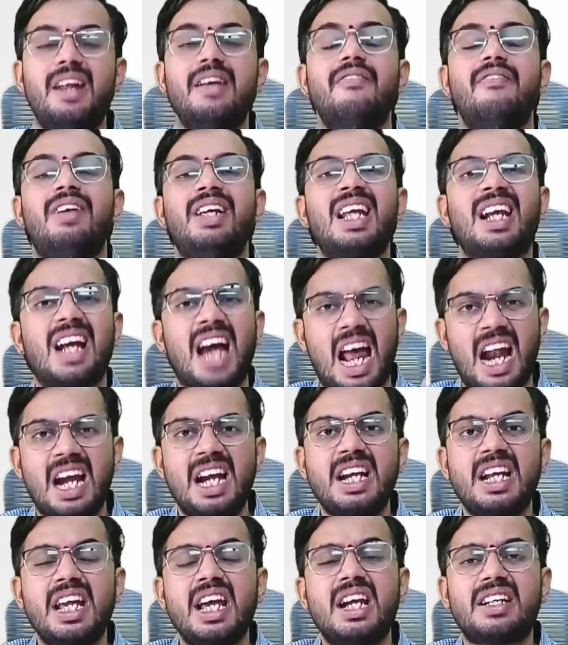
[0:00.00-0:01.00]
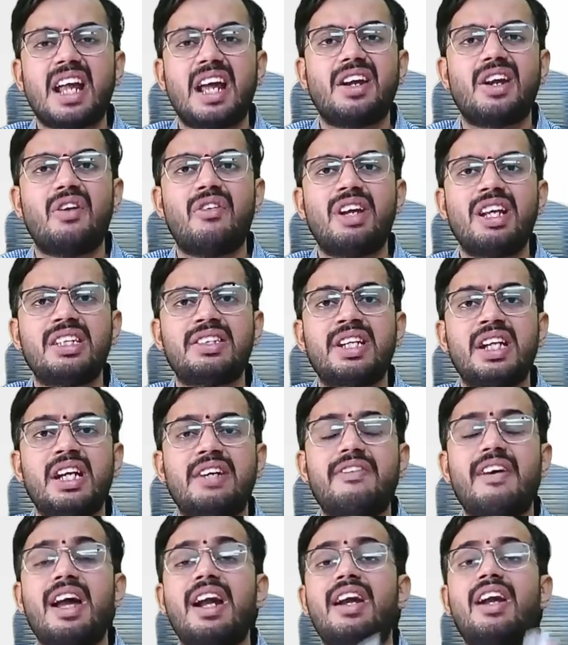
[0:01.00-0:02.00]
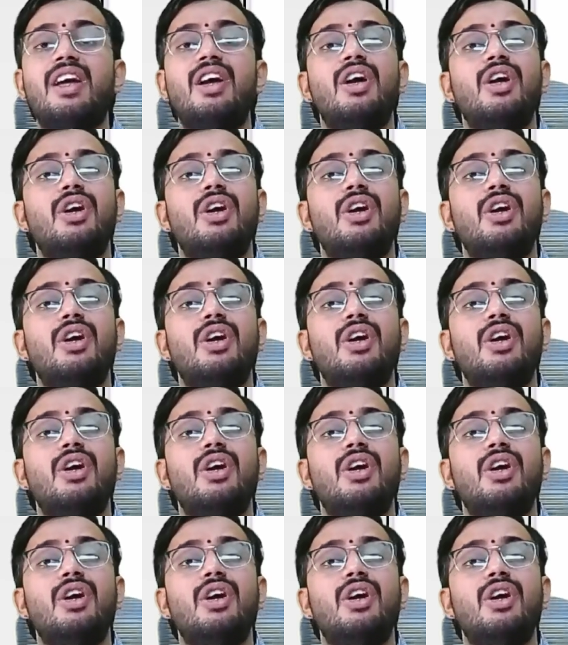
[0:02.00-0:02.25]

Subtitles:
Whether current year turnover is required?